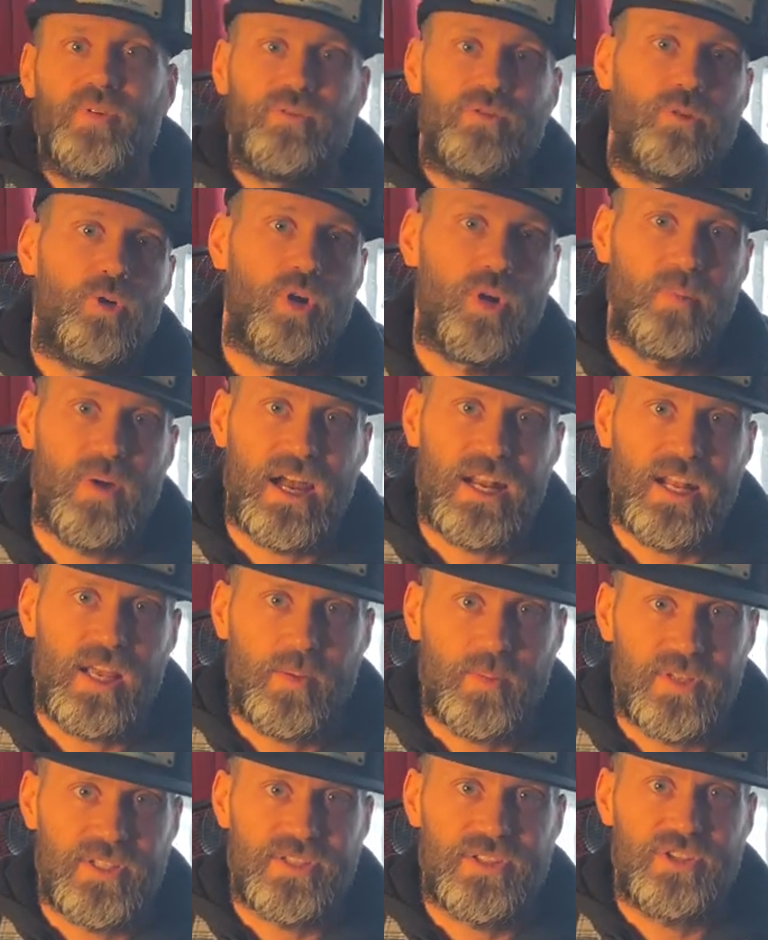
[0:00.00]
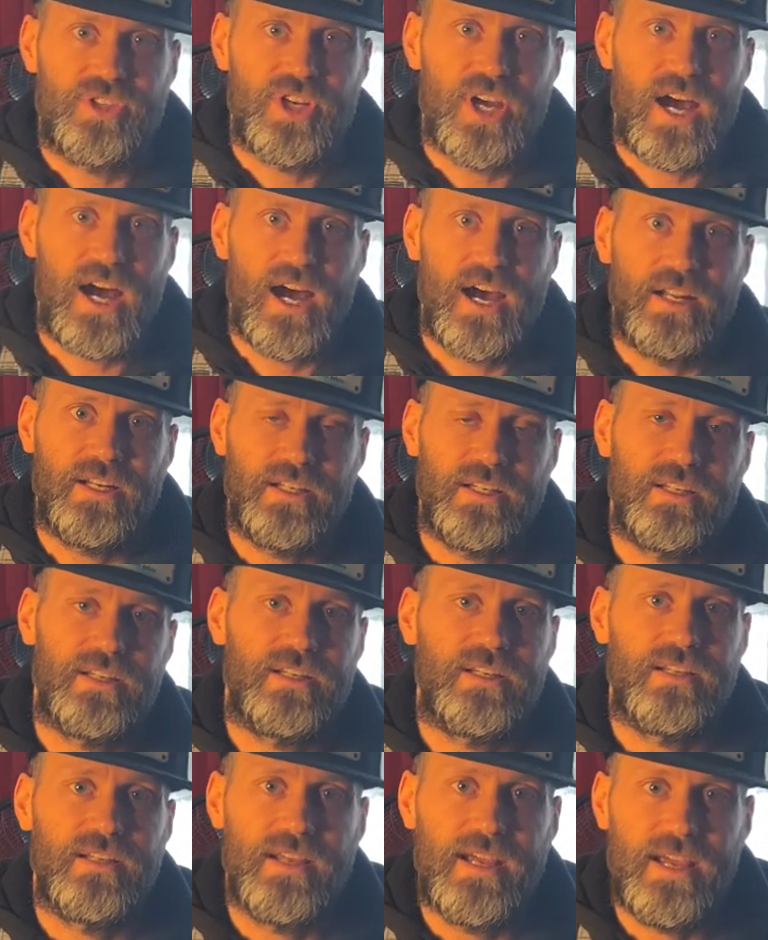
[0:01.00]
before, my name is John,
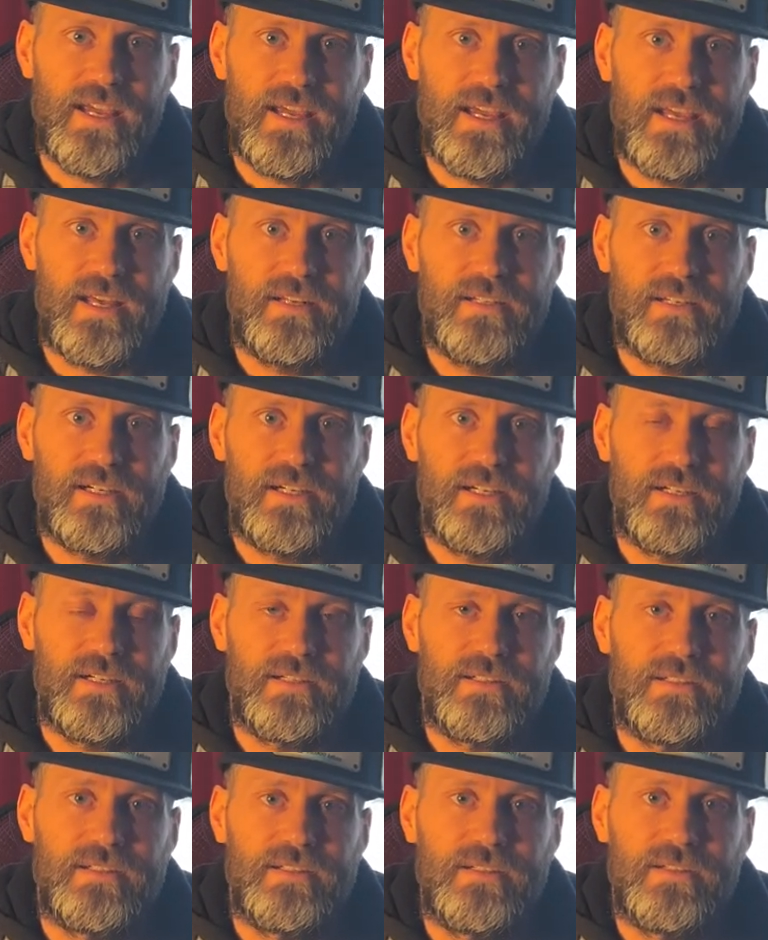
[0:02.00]
and I